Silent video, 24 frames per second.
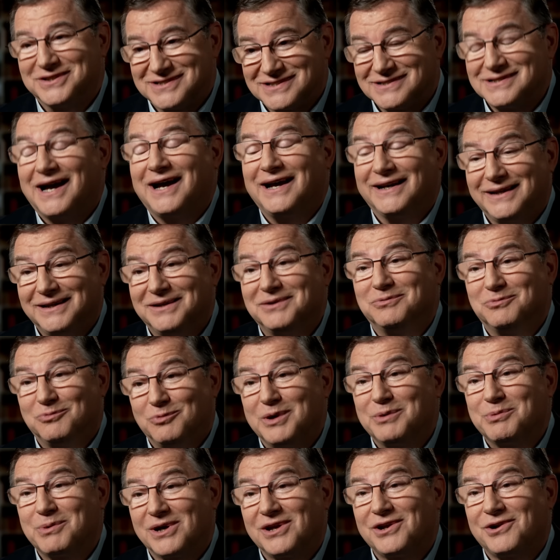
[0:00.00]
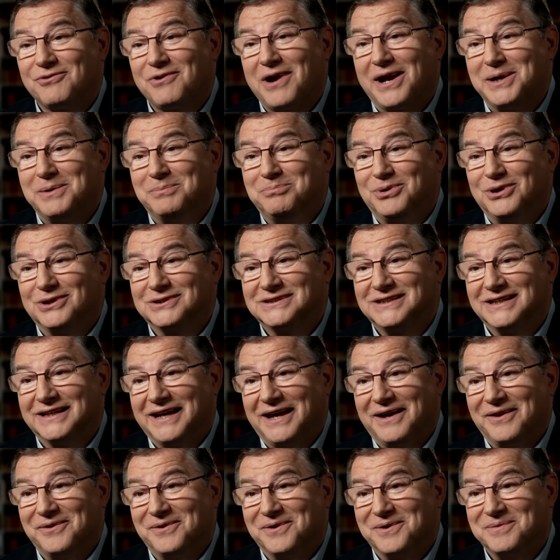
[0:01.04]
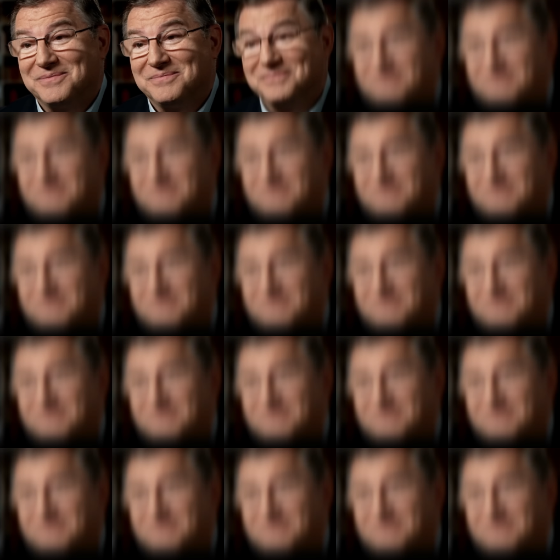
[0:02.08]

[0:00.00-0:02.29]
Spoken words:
decided we were going to write a book together.